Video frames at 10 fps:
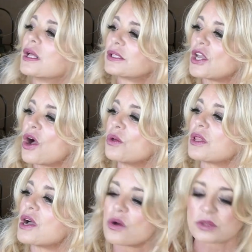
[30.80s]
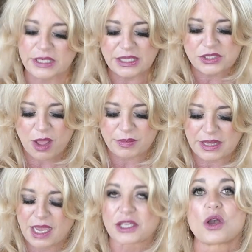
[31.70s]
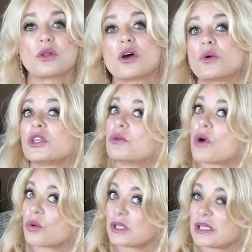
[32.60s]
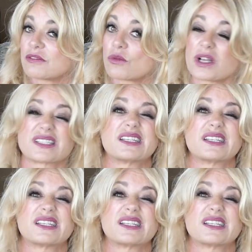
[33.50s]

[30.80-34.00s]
YOLO, Lydia taught me that. YOLO, you only live once.